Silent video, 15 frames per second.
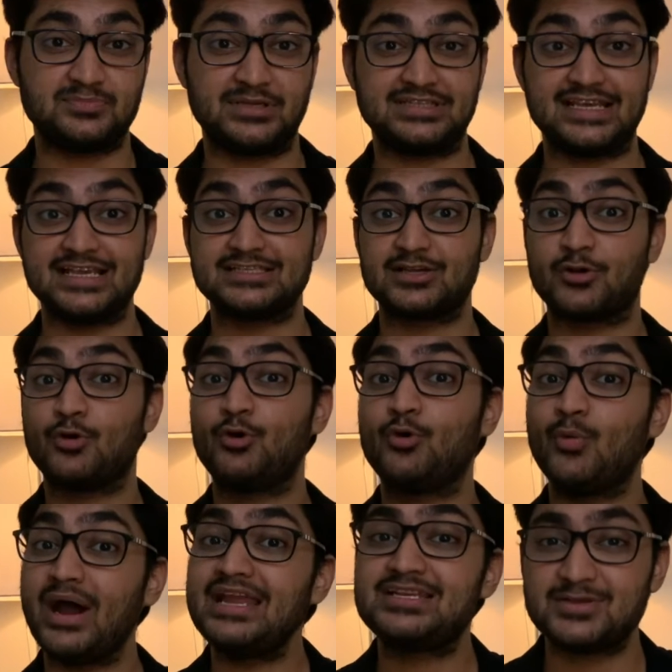but there's a
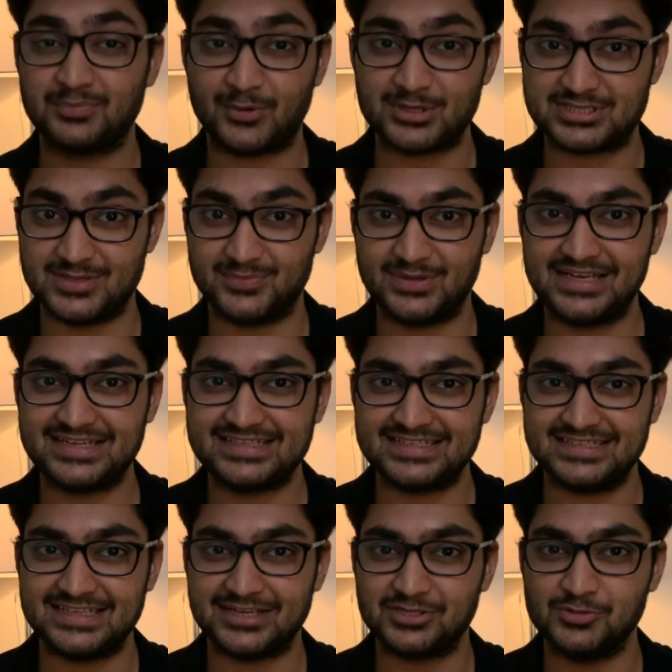quite possibility
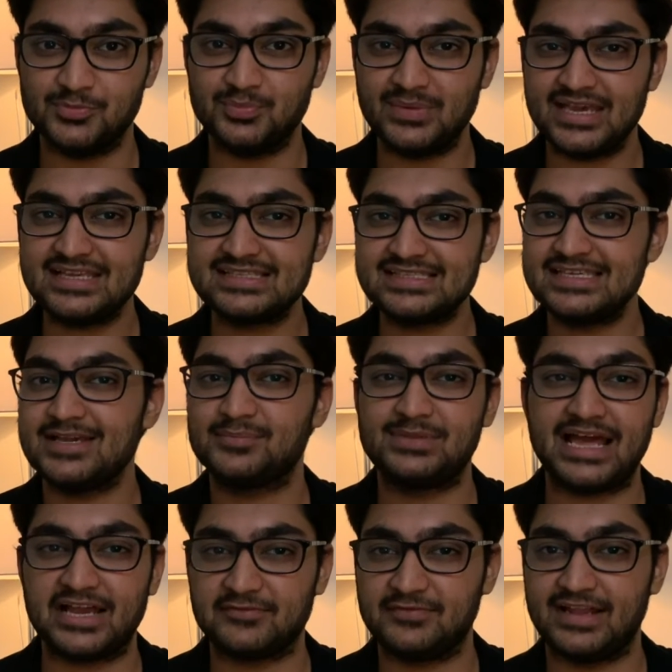that you may see a
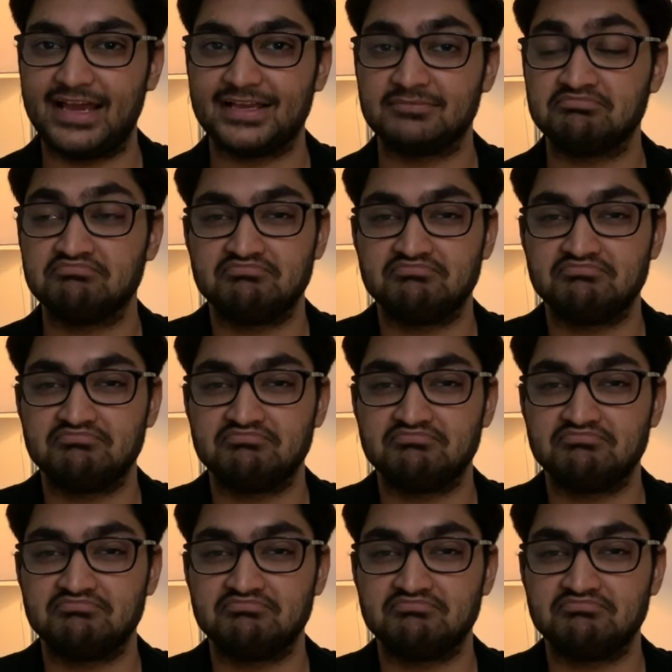black flag